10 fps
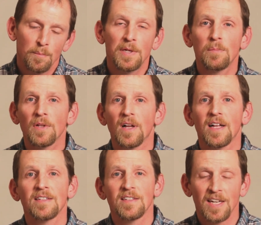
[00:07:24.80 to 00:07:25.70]
"People
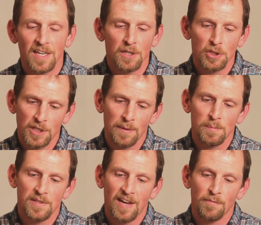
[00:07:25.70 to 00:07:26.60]
on sinking
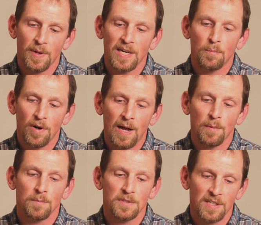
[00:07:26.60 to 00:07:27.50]
ships have many
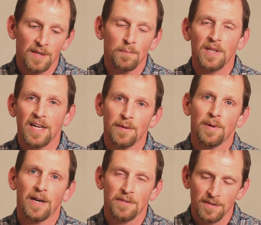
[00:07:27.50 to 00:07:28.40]
problems to complain
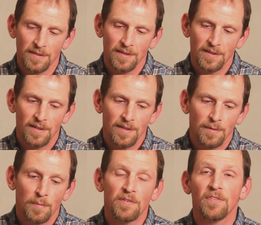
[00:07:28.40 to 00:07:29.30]
about,
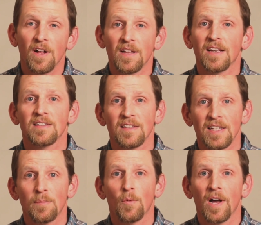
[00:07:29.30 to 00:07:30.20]
but falling
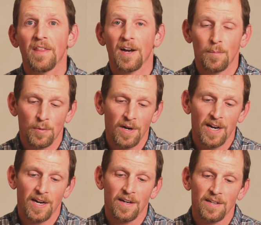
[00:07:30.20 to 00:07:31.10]
asleep while they are
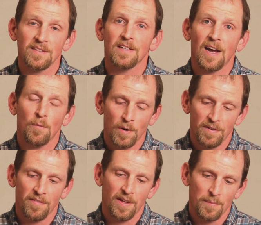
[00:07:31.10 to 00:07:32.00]
praying is not one
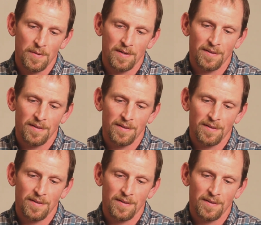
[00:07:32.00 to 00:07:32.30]
of them."